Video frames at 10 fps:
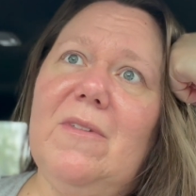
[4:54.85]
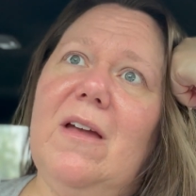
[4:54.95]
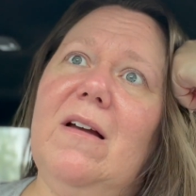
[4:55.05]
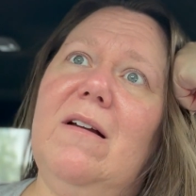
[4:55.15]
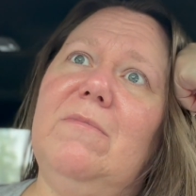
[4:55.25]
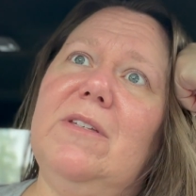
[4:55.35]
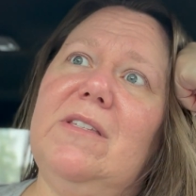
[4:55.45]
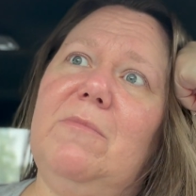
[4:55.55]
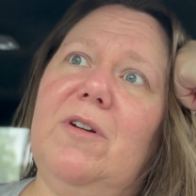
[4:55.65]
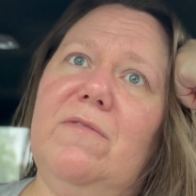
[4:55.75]
the
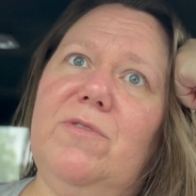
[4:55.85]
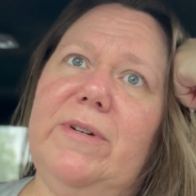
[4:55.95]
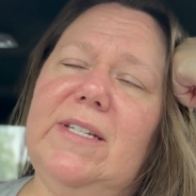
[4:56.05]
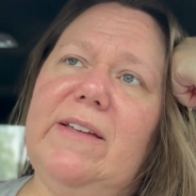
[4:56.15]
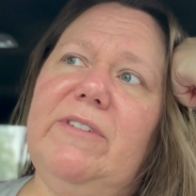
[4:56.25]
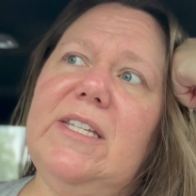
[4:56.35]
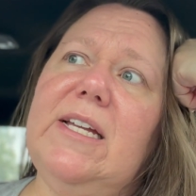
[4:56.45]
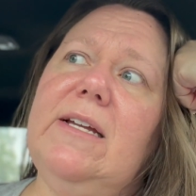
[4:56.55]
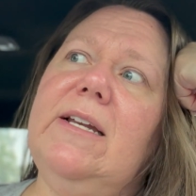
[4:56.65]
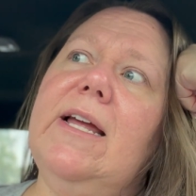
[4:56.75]
summer of
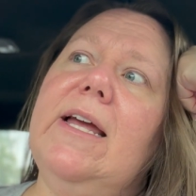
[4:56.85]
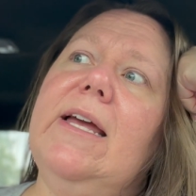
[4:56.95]
2017.